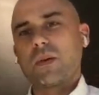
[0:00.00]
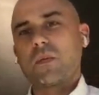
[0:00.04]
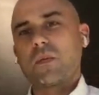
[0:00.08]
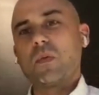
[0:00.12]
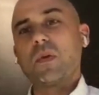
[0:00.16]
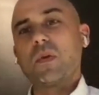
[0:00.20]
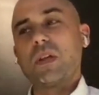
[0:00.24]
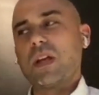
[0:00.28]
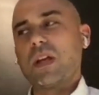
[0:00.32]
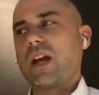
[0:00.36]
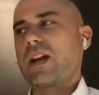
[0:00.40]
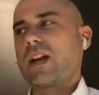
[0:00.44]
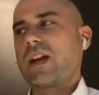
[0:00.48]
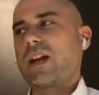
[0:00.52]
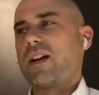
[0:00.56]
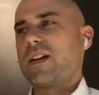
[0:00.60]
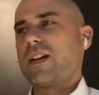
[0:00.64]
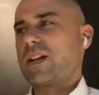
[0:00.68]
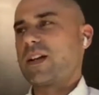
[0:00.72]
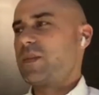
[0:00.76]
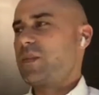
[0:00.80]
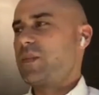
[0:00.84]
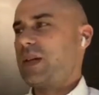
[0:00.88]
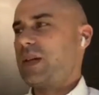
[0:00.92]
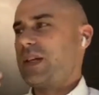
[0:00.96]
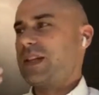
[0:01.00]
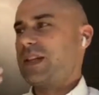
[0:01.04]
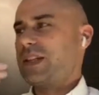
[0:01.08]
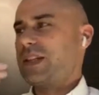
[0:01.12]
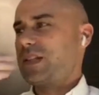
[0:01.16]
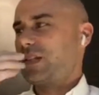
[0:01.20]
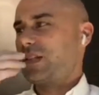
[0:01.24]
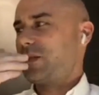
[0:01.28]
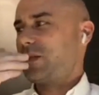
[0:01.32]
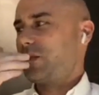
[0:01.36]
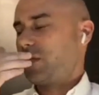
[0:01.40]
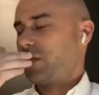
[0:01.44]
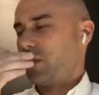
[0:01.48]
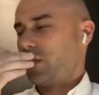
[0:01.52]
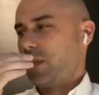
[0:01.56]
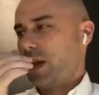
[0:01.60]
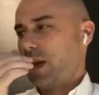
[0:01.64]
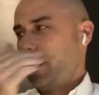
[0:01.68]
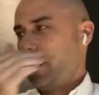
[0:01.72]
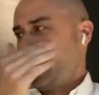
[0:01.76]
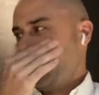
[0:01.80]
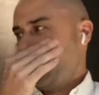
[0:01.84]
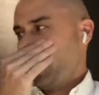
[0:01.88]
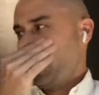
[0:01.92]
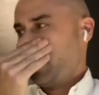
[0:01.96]
like a really iconic piece
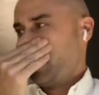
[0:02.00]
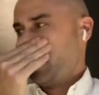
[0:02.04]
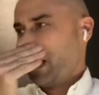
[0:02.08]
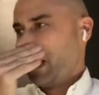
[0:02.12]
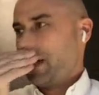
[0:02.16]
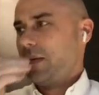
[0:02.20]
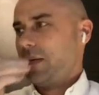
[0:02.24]
from them.